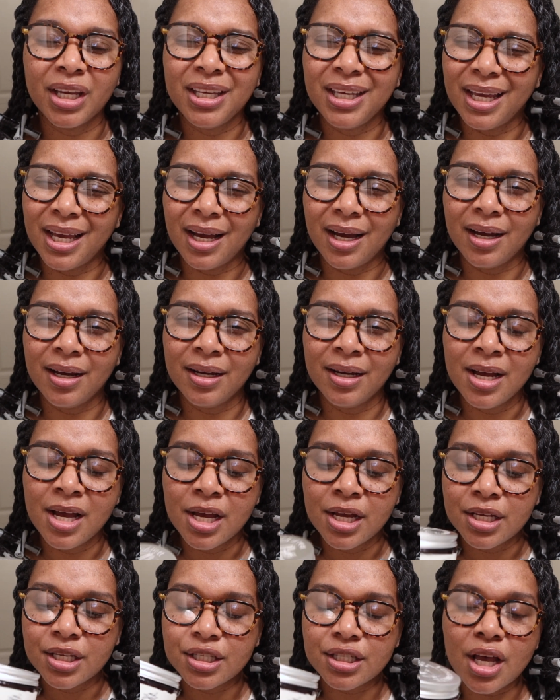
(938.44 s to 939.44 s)
Yeah.
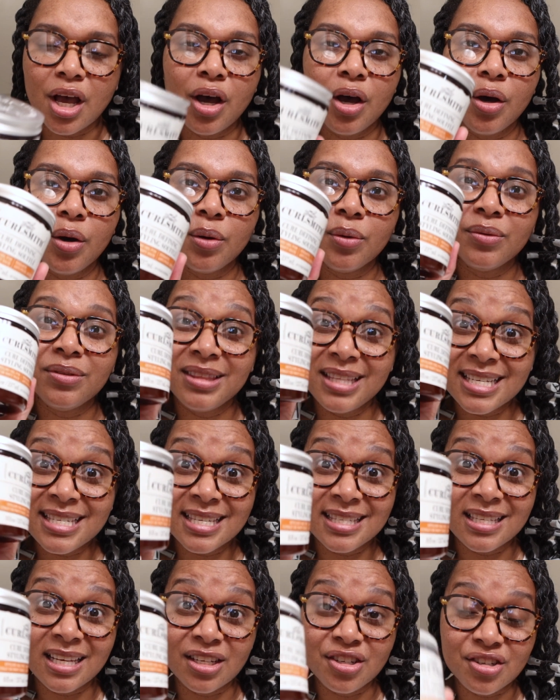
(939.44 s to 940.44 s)
So this
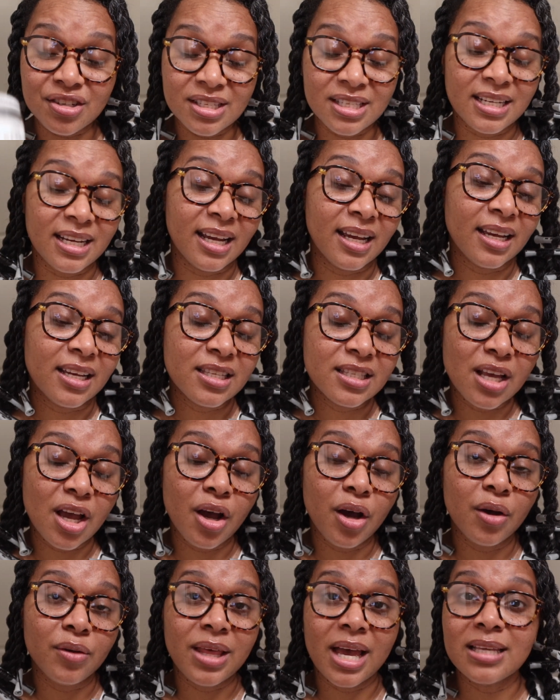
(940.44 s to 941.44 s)
is interesting.
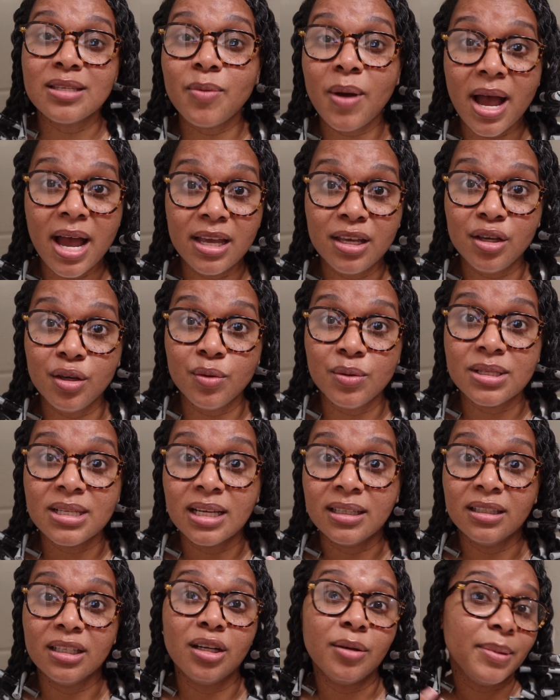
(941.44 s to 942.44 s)
So that's why I used
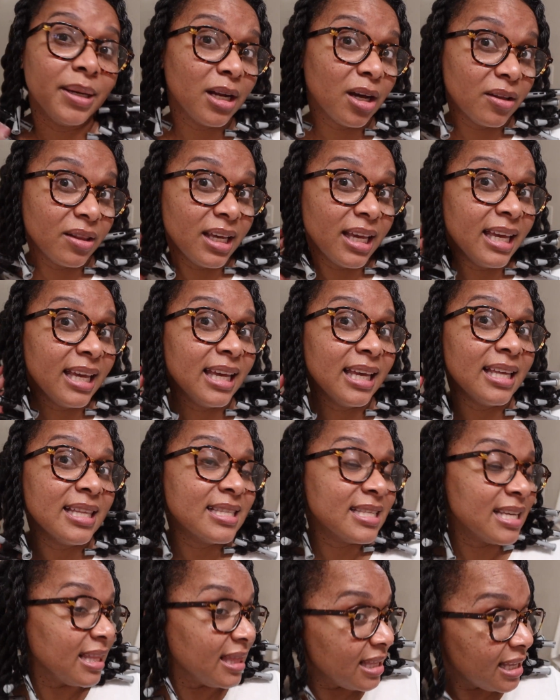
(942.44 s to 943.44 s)
a little bit on the
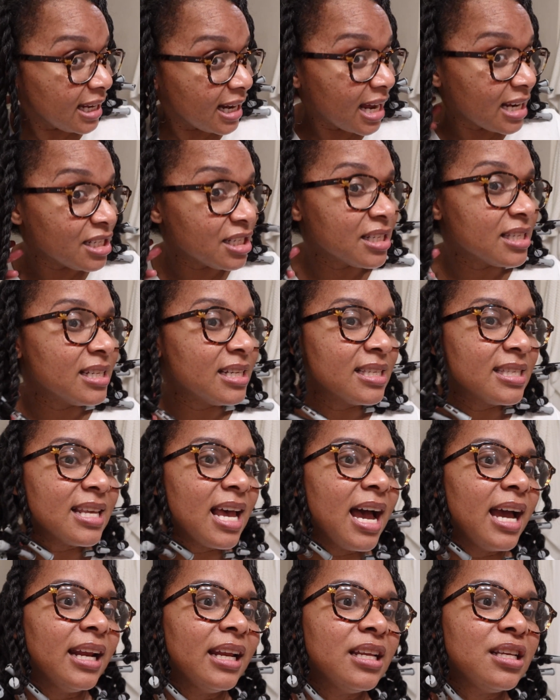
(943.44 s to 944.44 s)
ends, and then I just
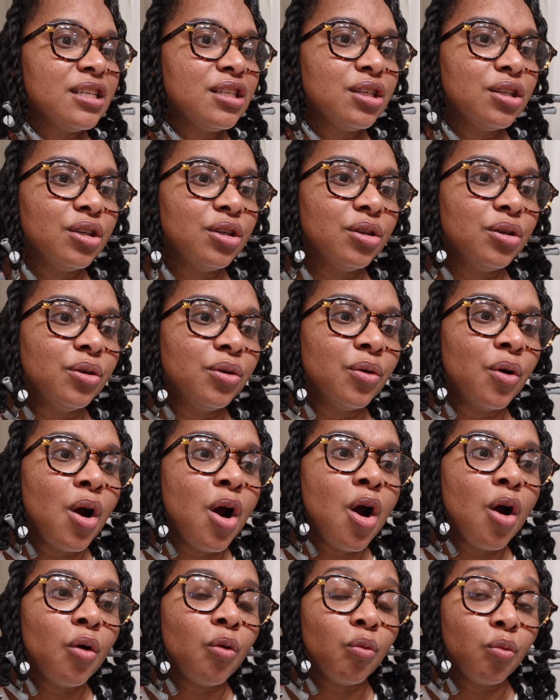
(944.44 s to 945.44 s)
decided to
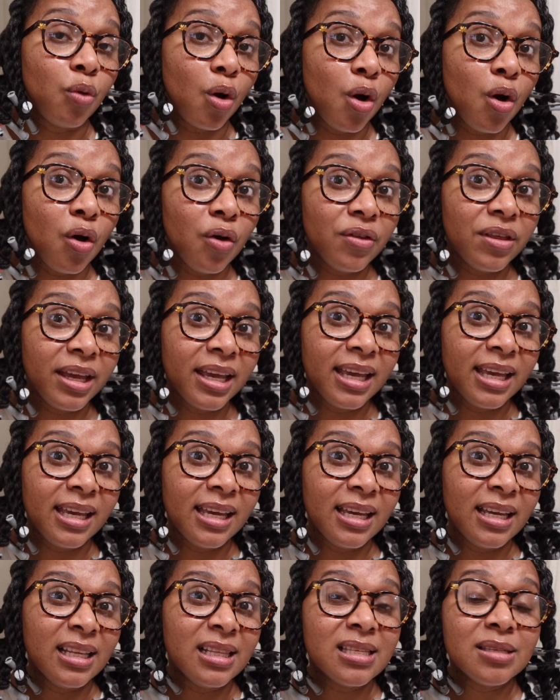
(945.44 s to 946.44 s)
roll the
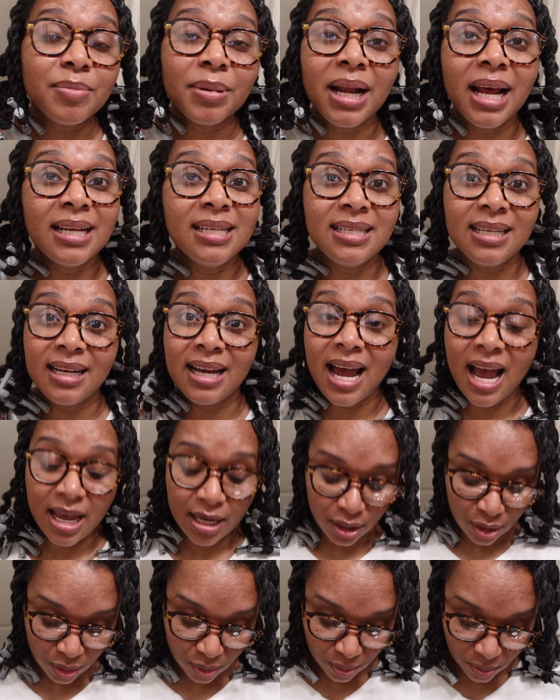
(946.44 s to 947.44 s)
ends, but I did
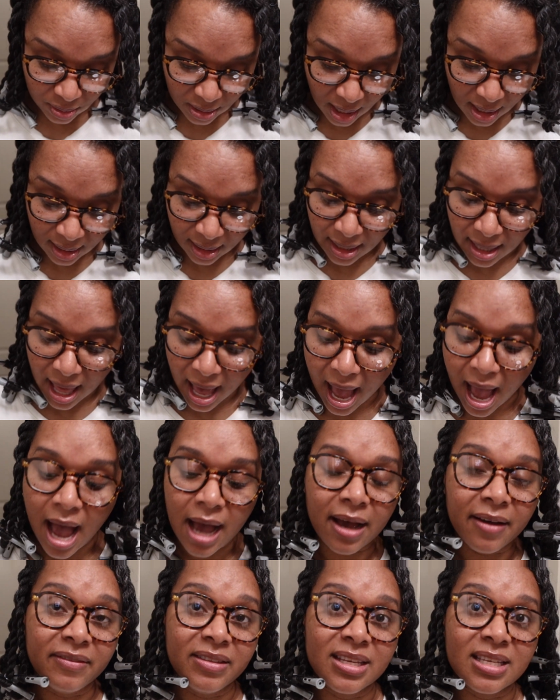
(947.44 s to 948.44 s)
not use a lot
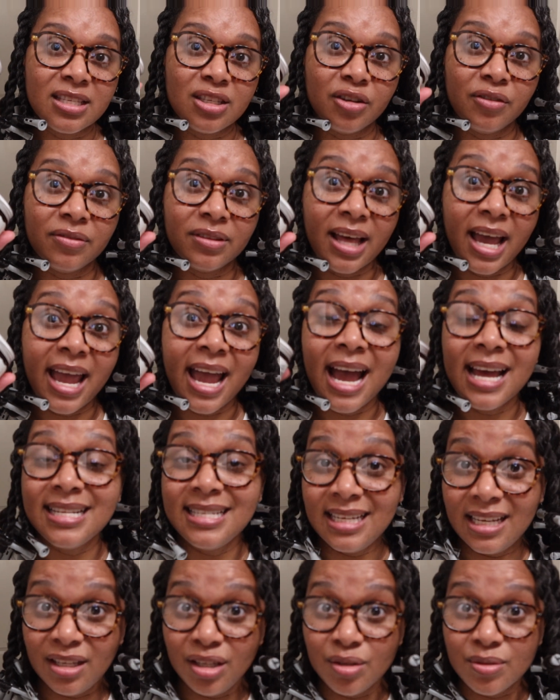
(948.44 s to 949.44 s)
of the souffle. I
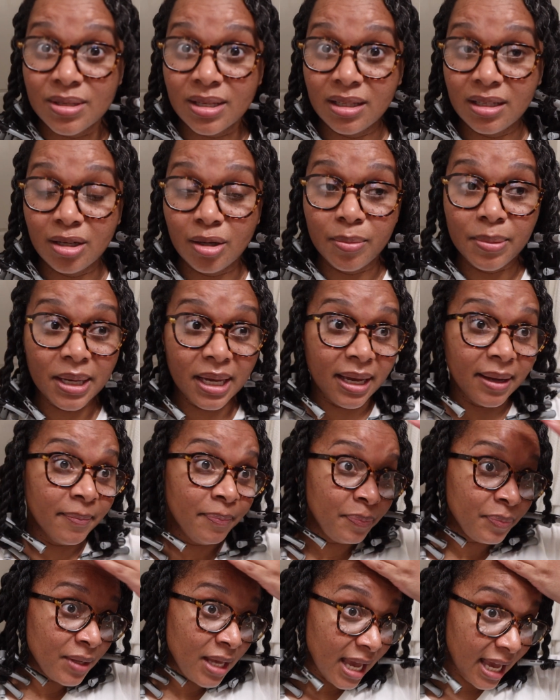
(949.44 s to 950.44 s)
did use a little bit,
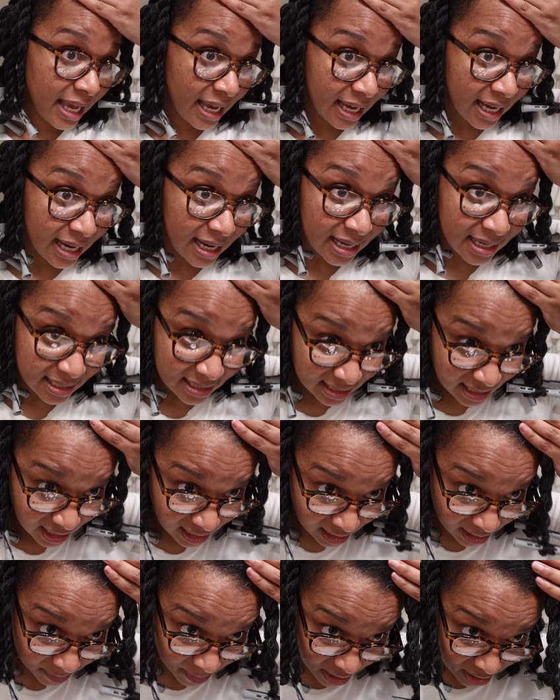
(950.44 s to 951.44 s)
and
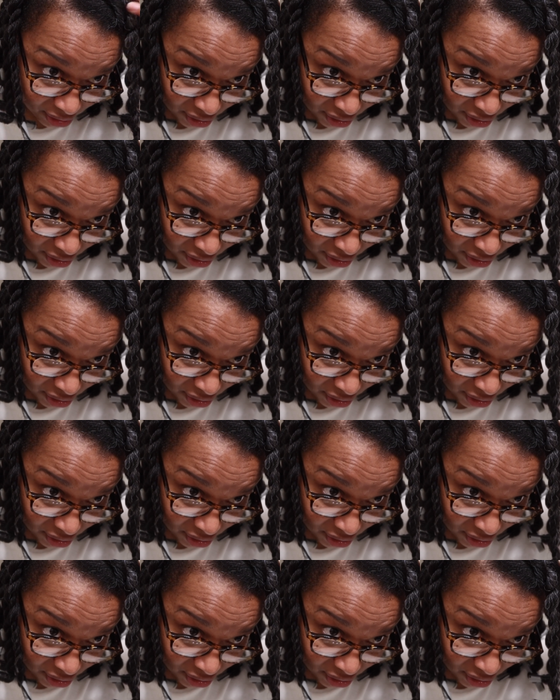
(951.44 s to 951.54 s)
I